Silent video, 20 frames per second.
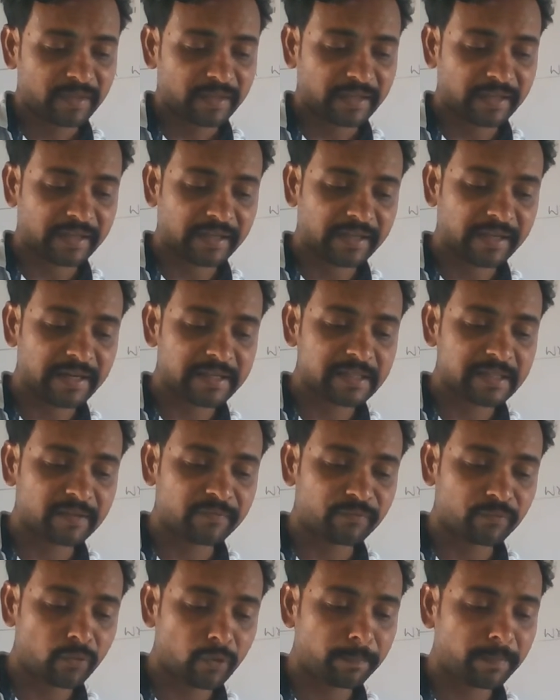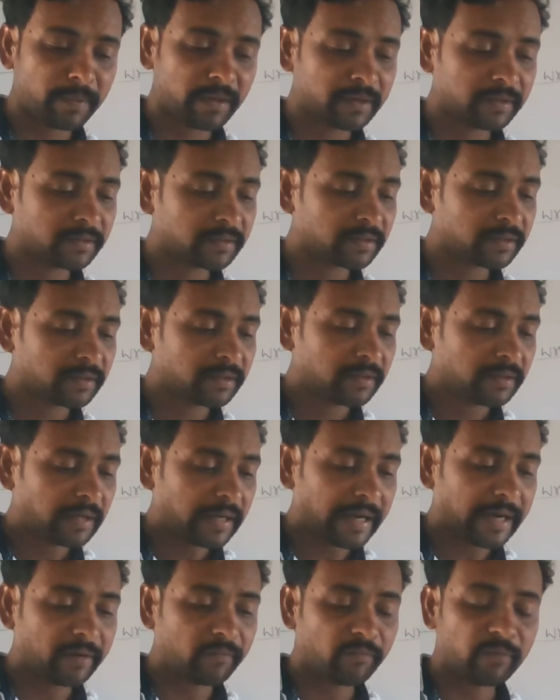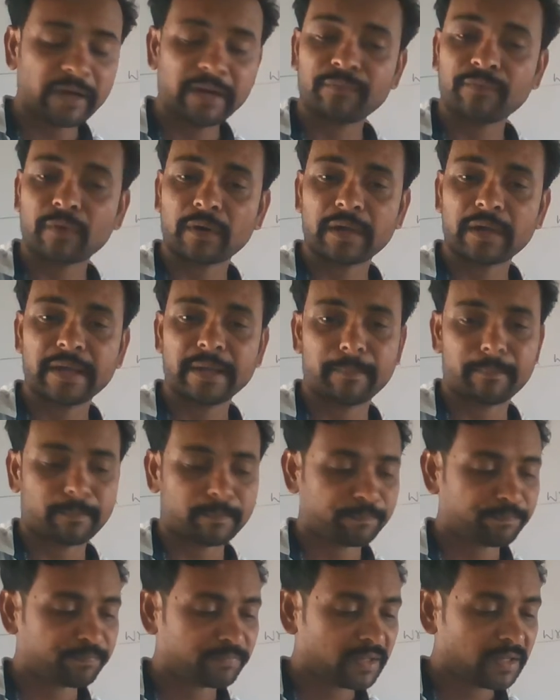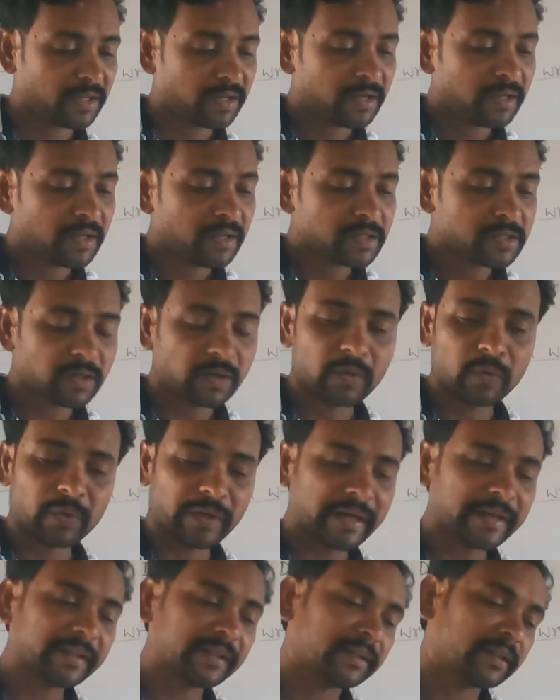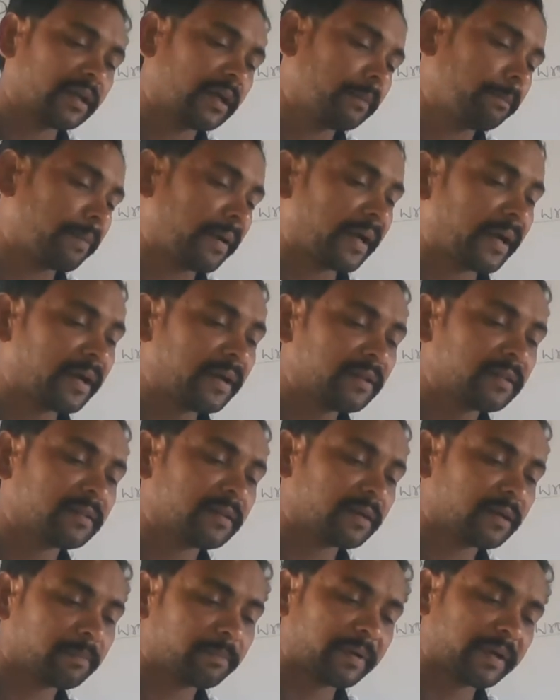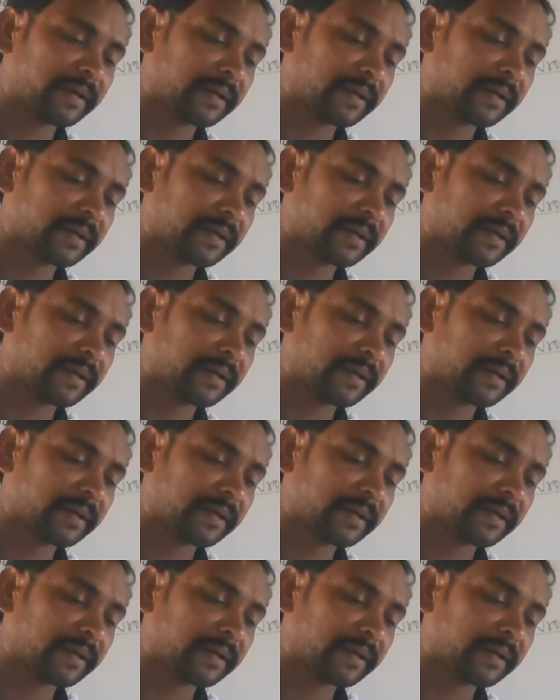the gates are opened and wait for him. So look at the third para. Third